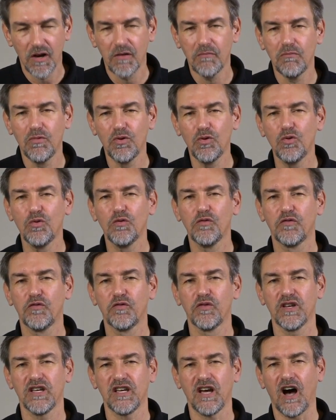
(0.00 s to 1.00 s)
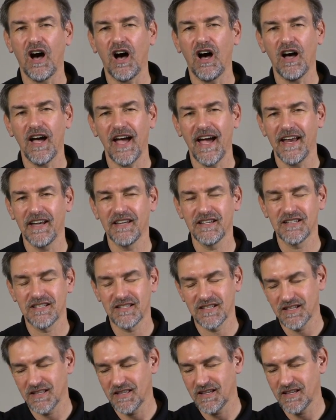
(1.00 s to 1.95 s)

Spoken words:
move yaw and